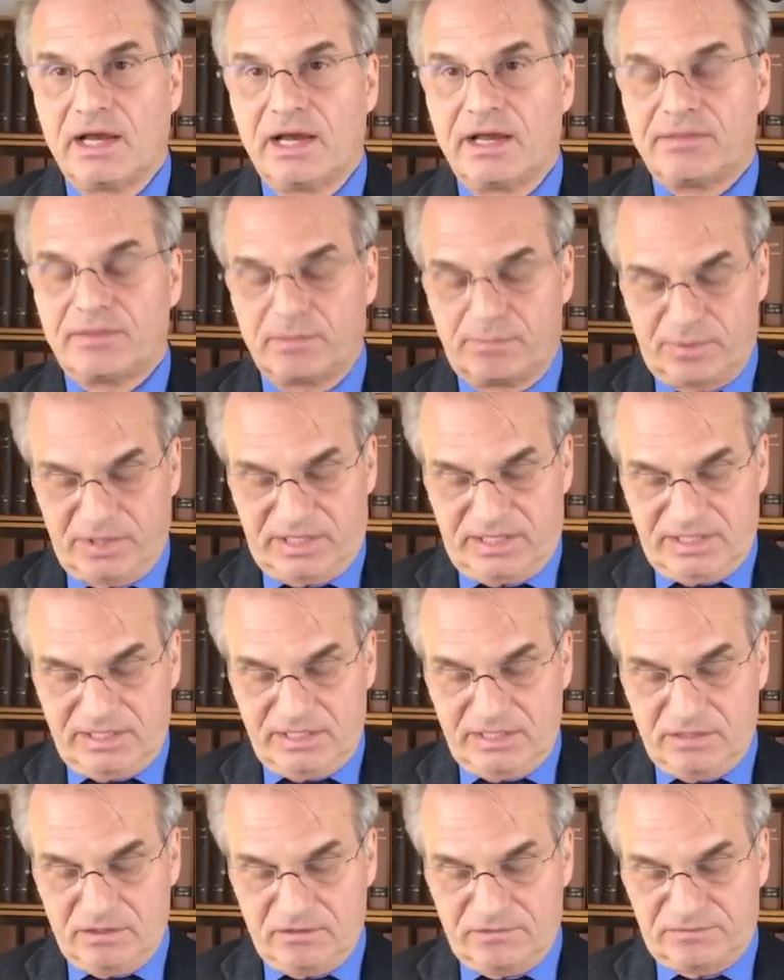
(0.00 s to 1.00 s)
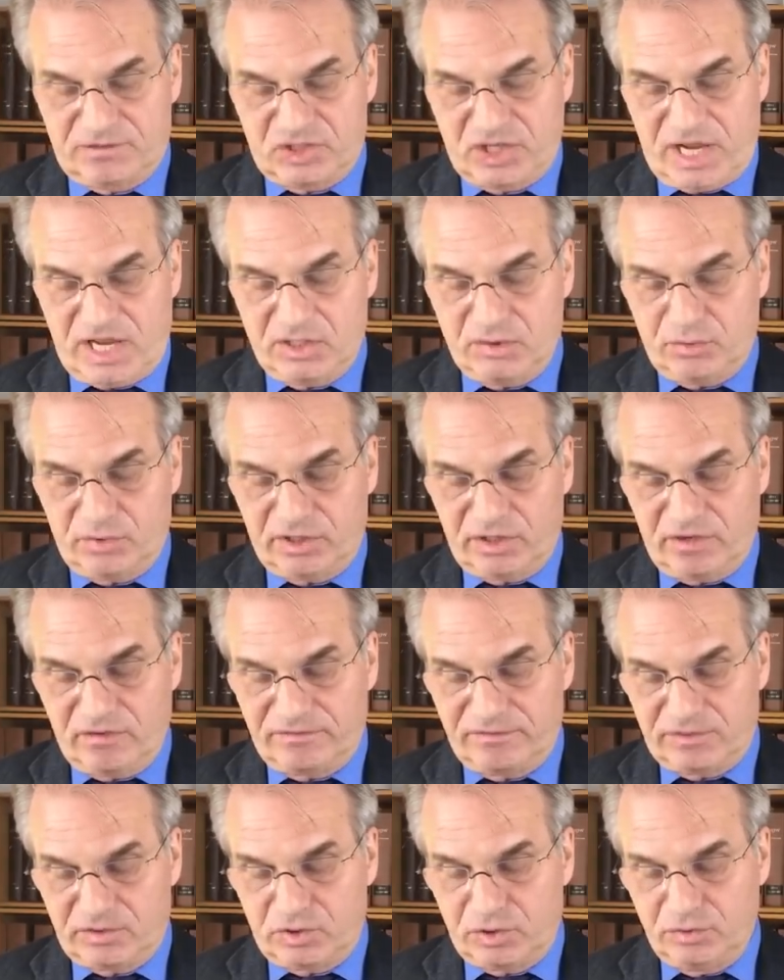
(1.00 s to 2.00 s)
At the beginning of January
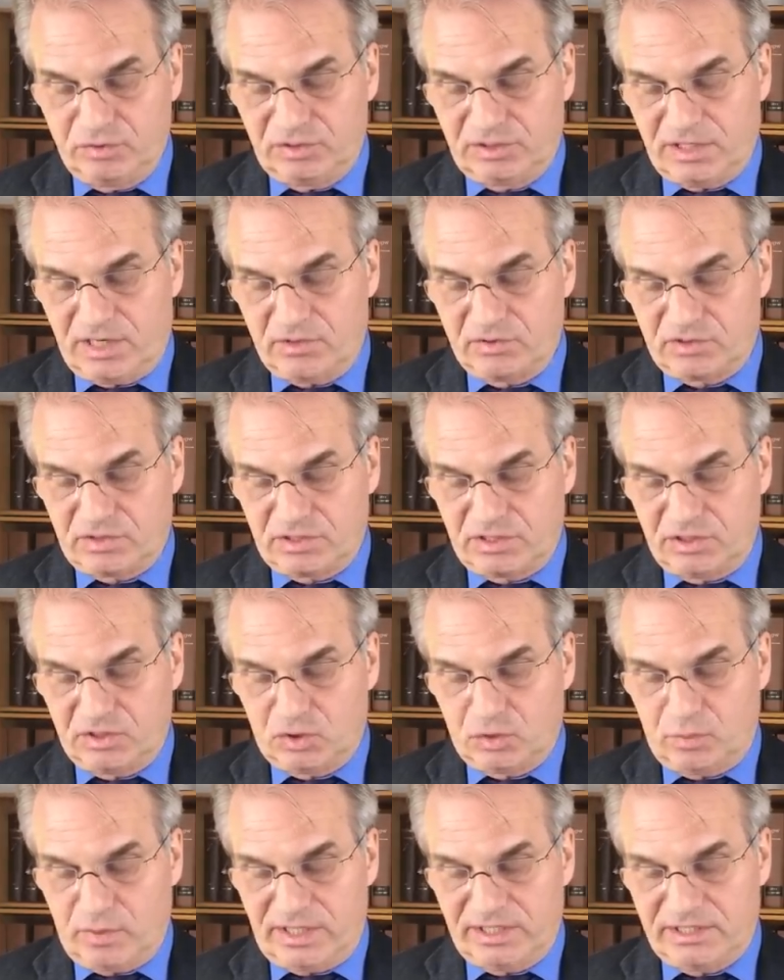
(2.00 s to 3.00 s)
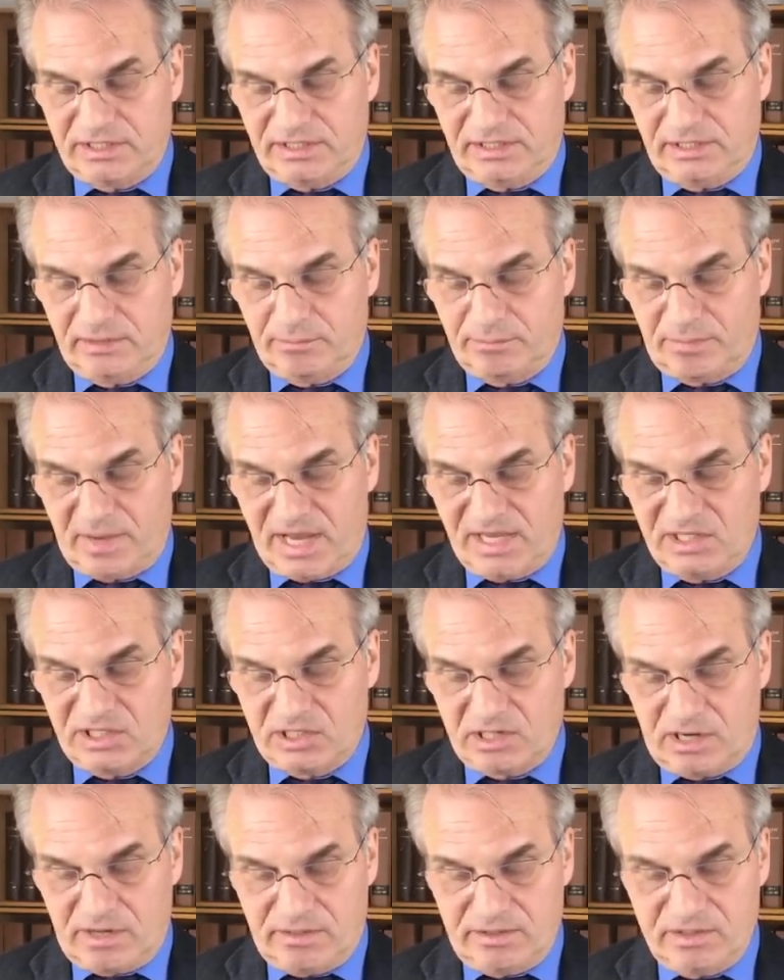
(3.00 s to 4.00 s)
of 2020,
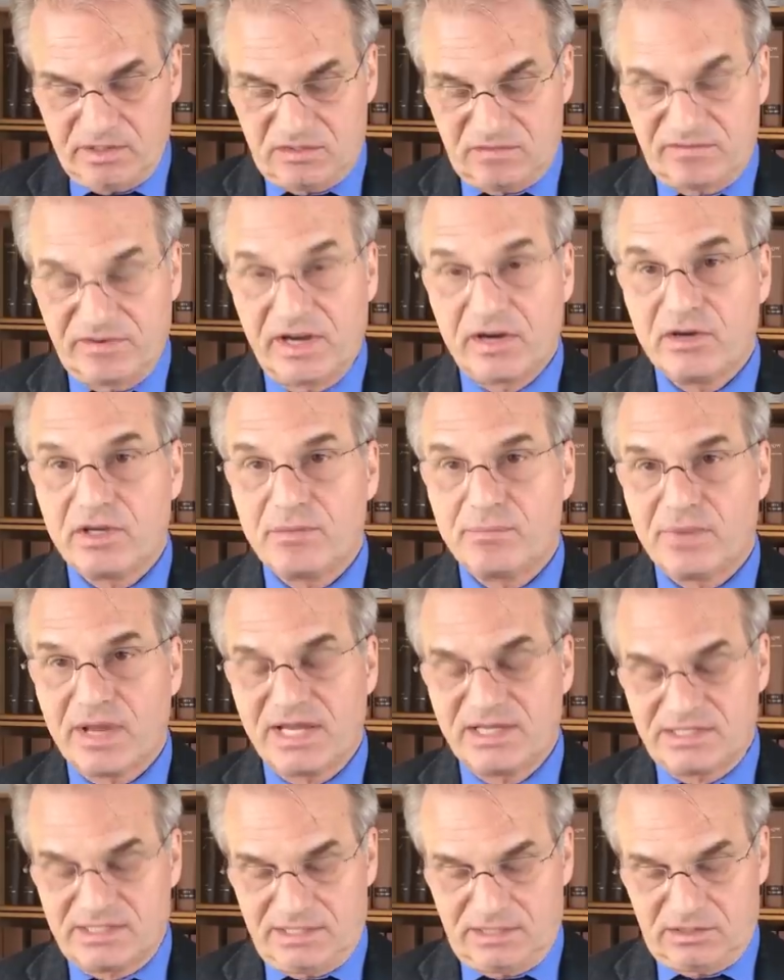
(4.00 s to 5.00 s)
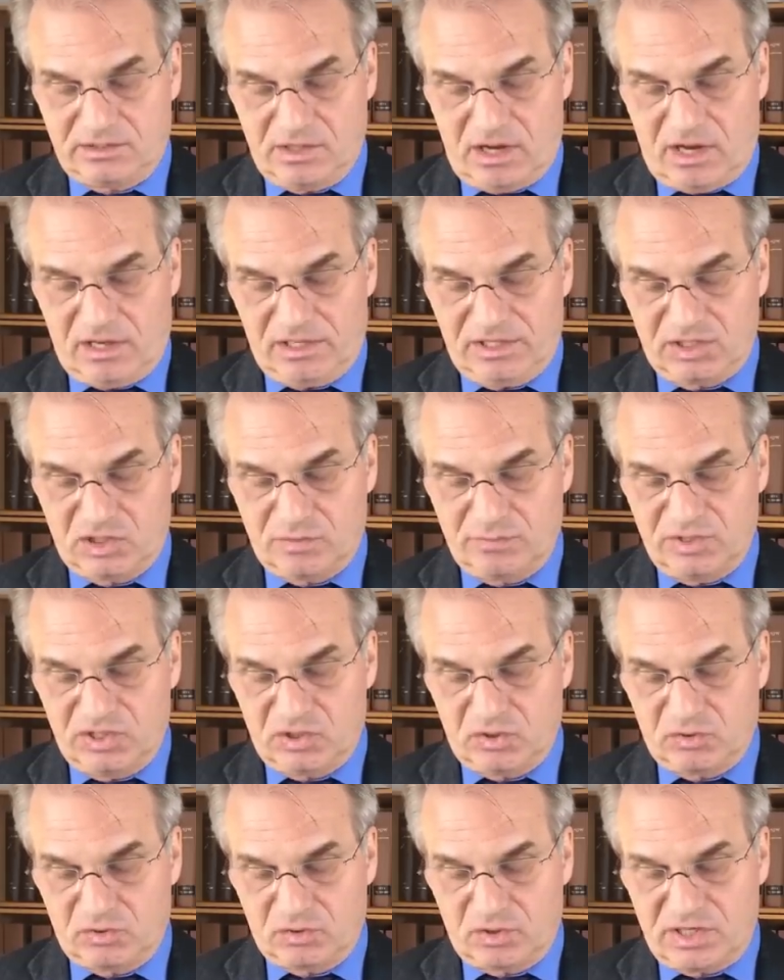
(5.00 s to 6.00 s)
based on this very basic knowledge, Mr.